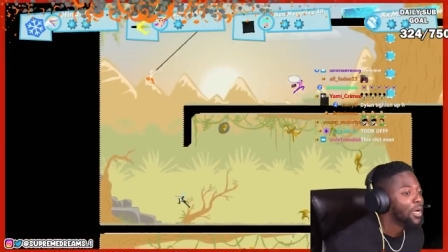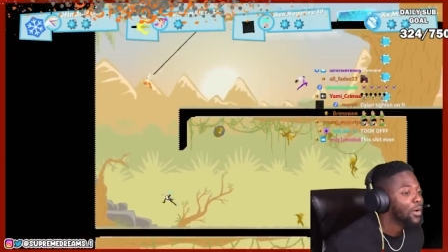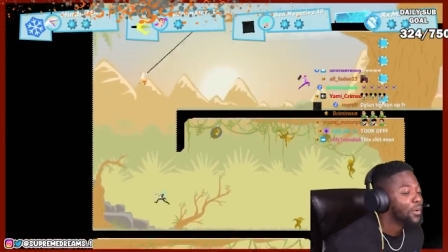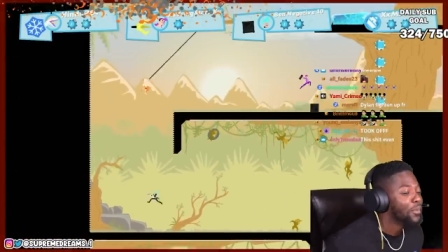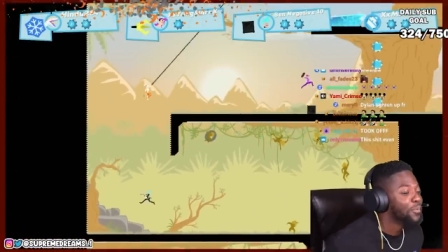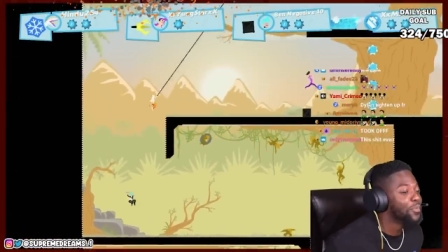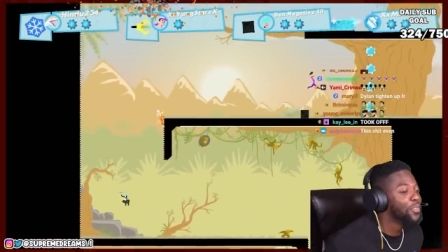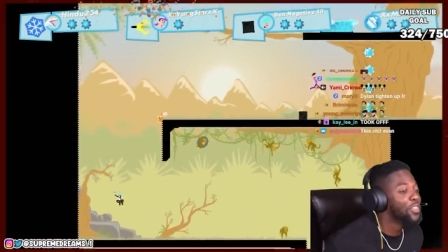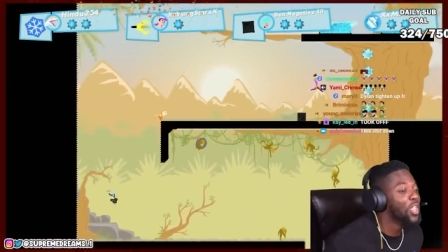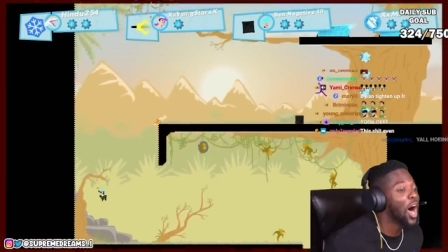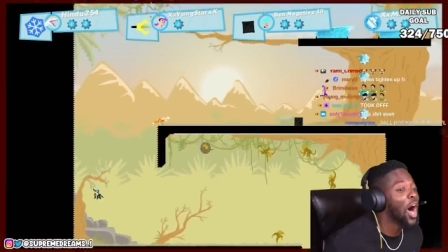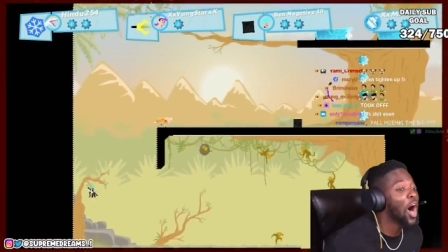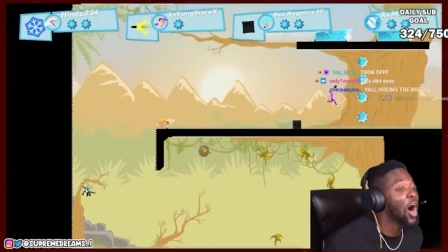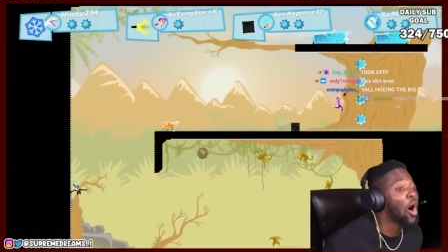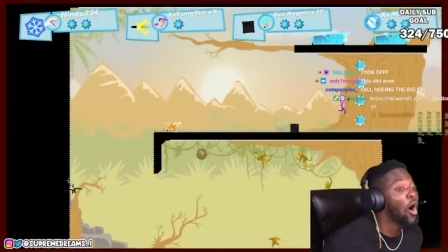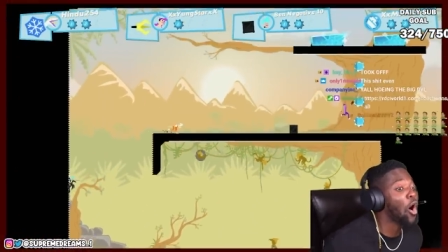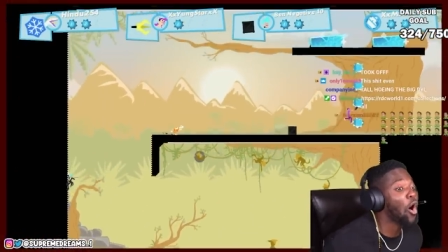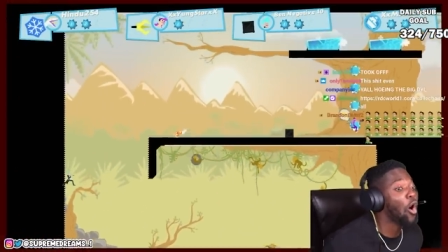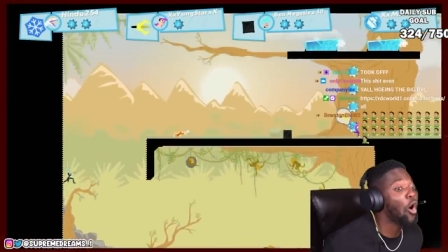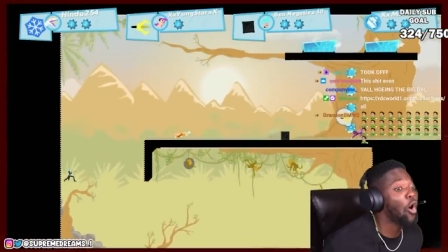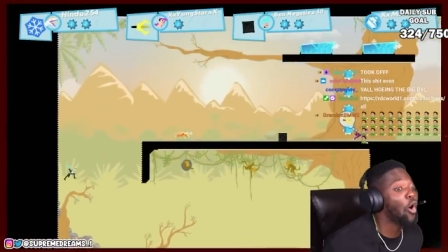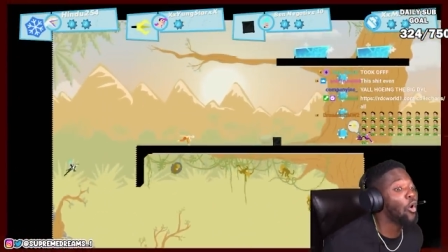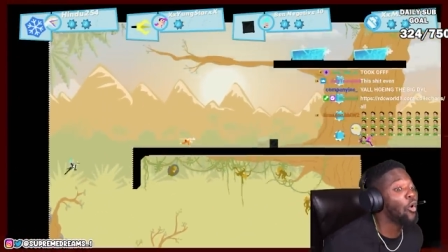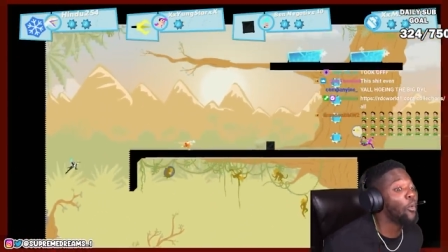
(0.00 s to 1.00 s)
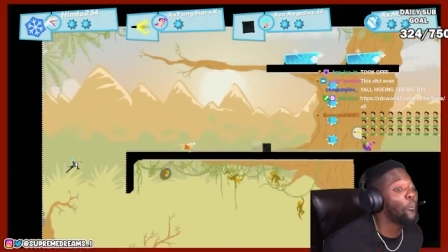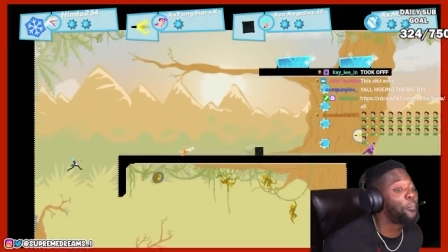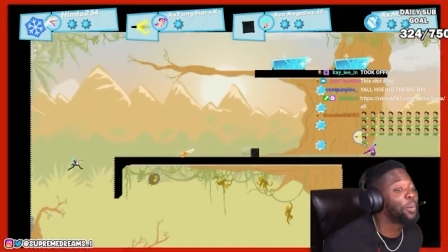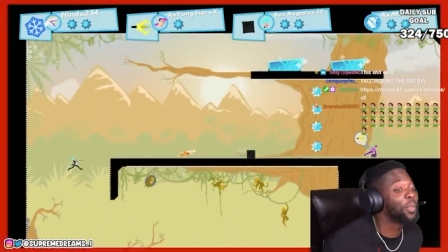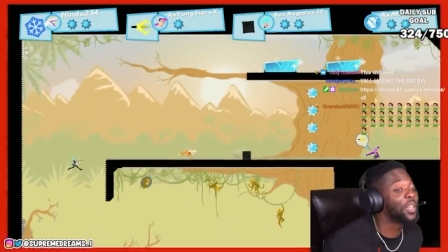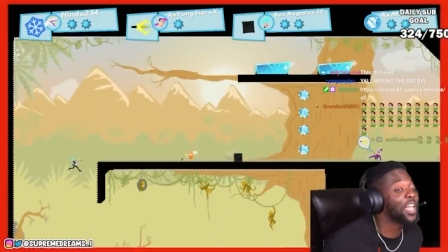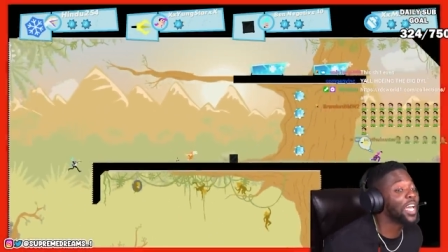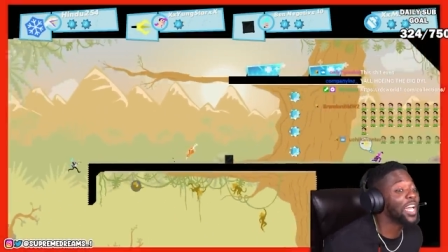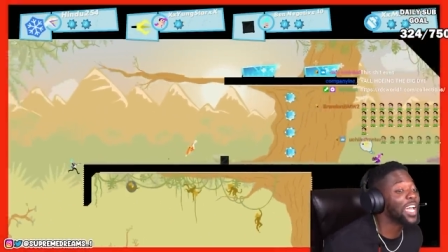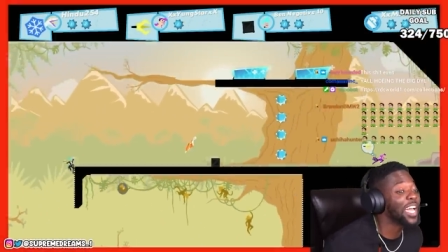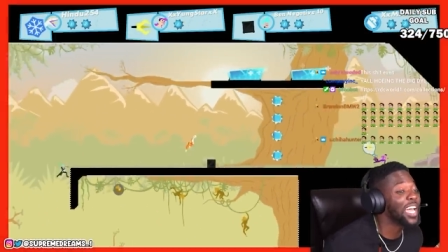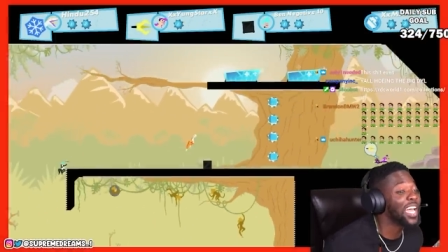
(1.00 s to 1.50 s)
him! No,
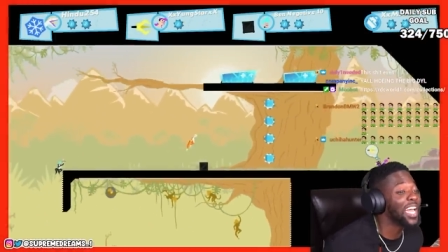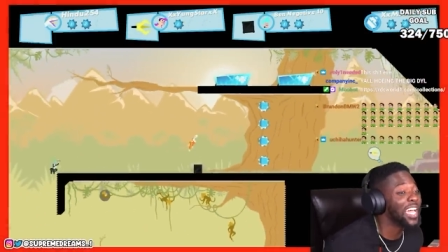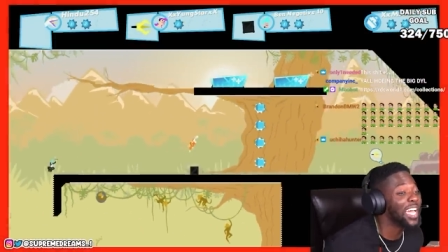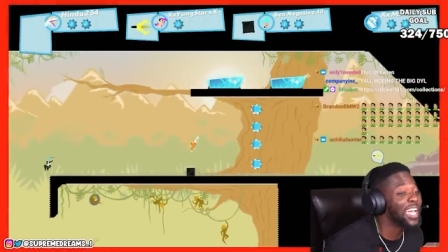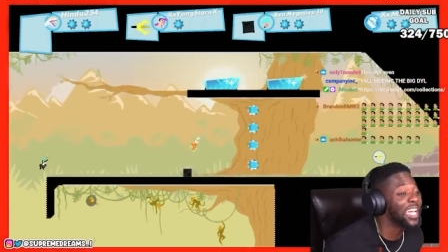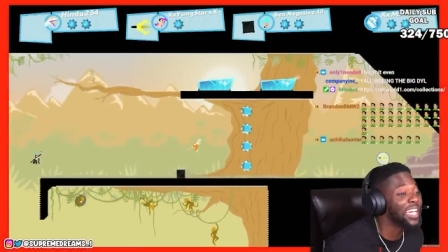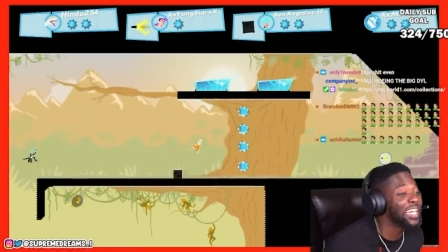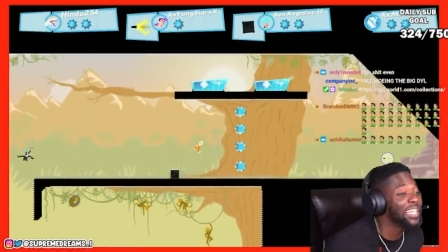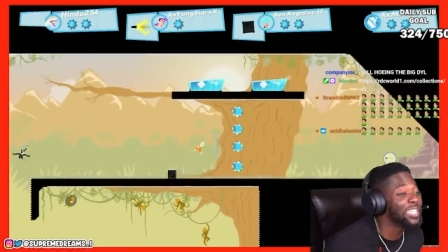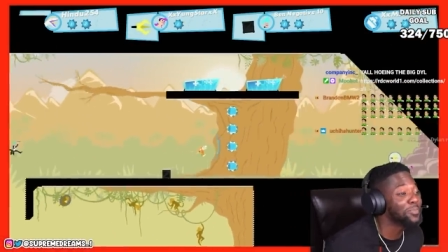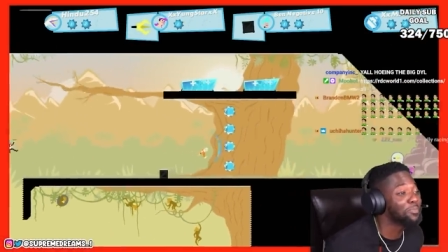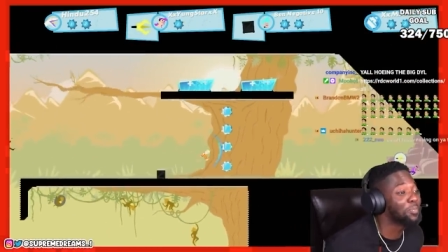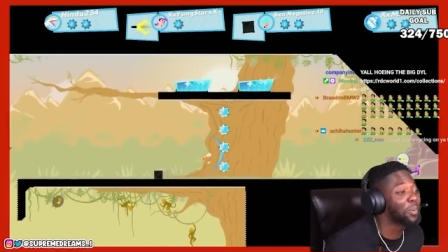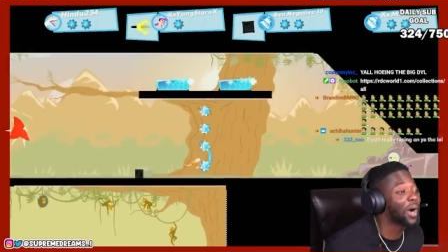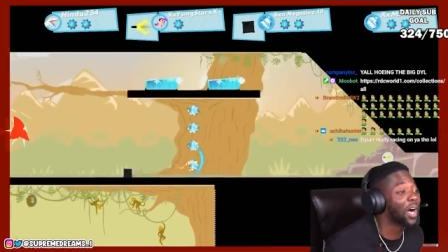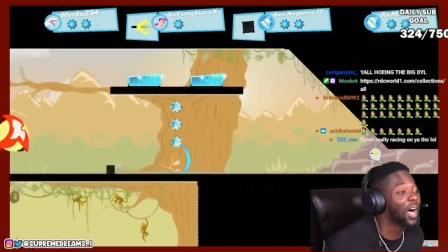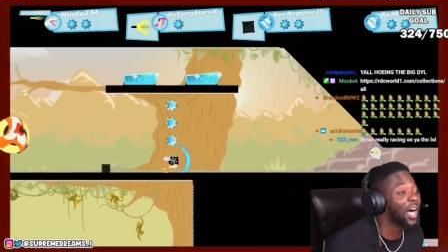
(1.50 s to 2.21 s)
please, bro.